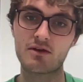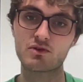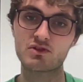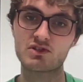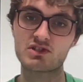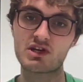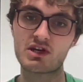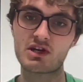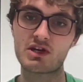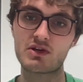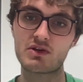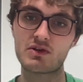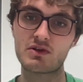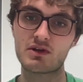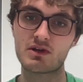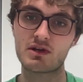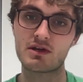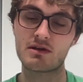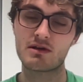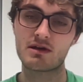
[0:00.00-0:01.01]
also
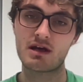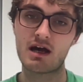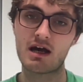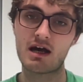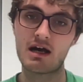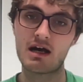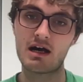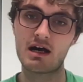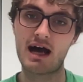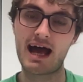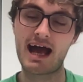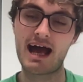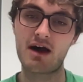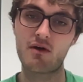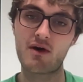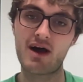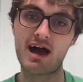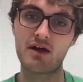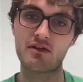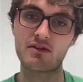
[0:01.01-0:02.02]

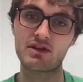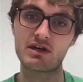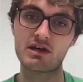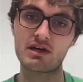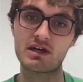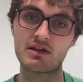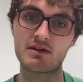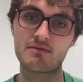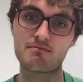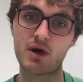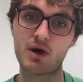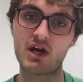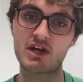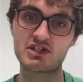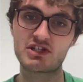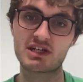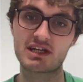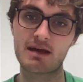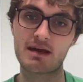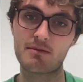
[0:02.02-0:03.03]
how the
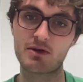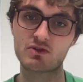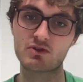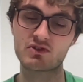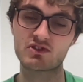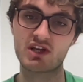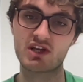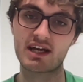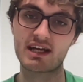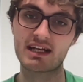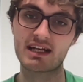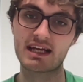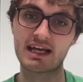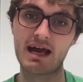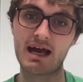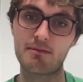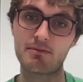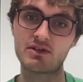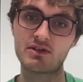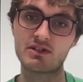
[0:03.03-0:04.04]
biogeochemical cycling
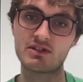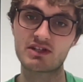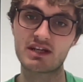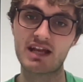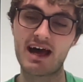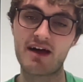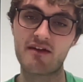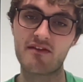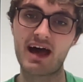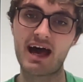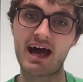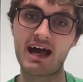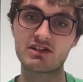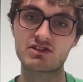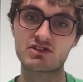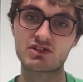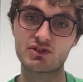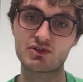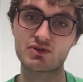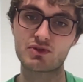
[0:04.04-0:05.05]
happens and how that
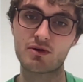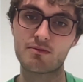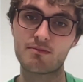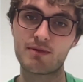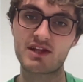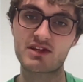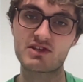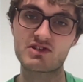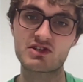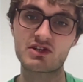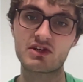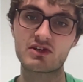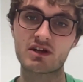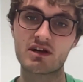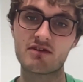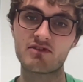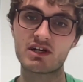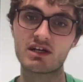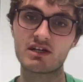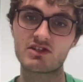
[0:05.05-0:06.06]
is controlled by the snow
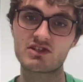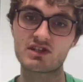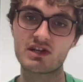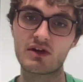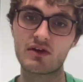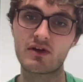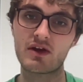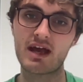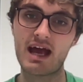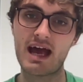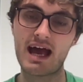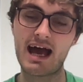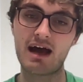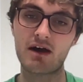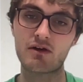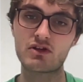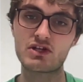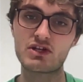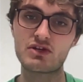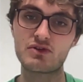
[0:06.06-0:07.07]
cover. So
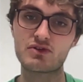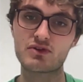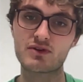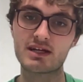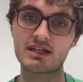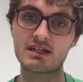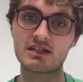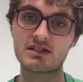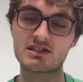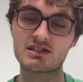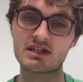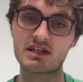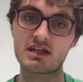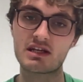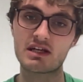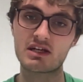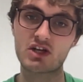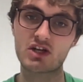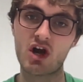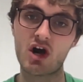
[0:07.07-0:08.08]
how nutrients
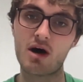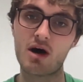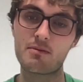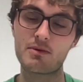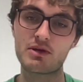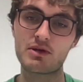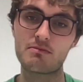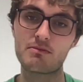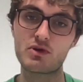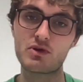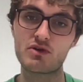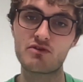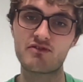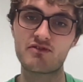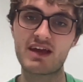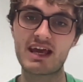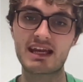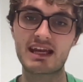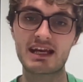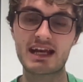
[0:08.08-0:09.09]
and carbon
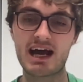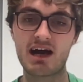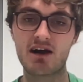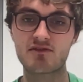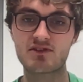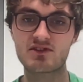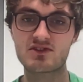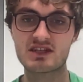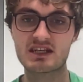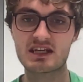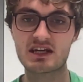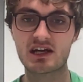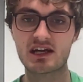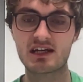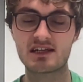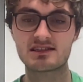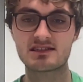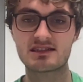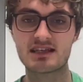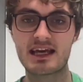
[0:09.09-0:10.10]
move in and out of the sea
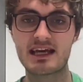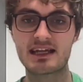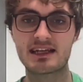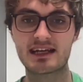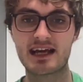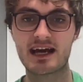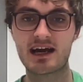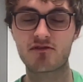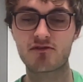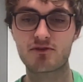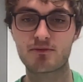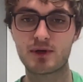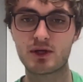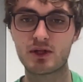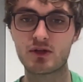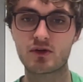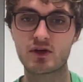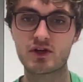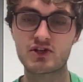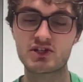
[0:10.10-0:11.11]
ice, in and out of the
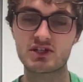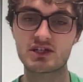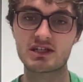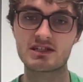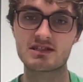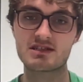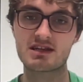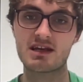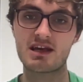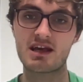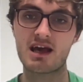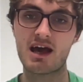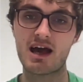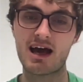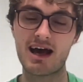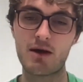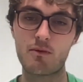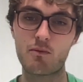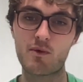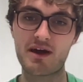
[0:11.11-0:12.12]
polar oceans,
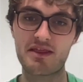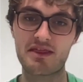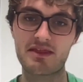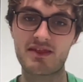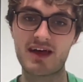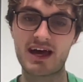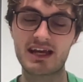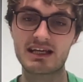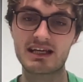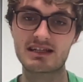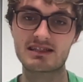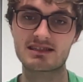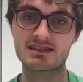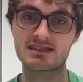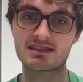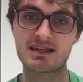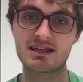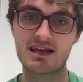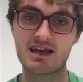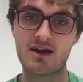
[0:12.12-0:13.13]
and whether that
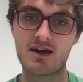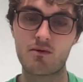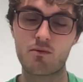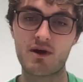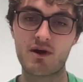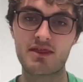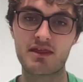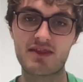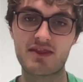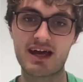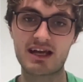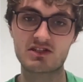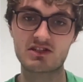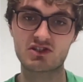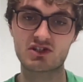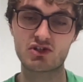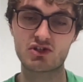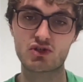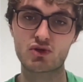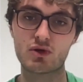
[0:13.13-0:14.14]
is
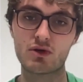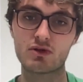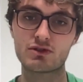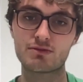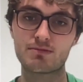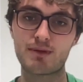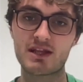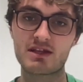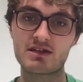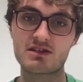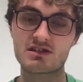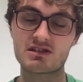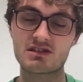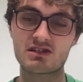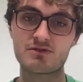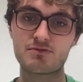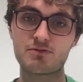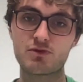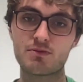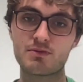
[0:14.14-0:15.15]
controlled by the
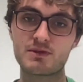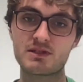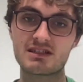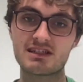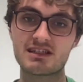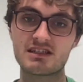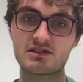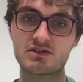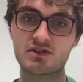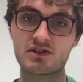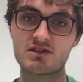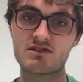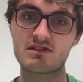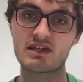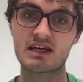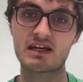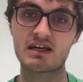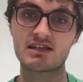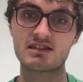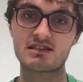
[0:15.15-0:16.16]
snow properties on the
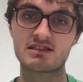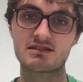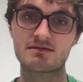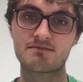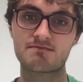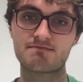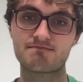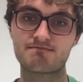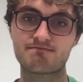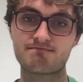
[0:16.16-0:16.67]
sea ice.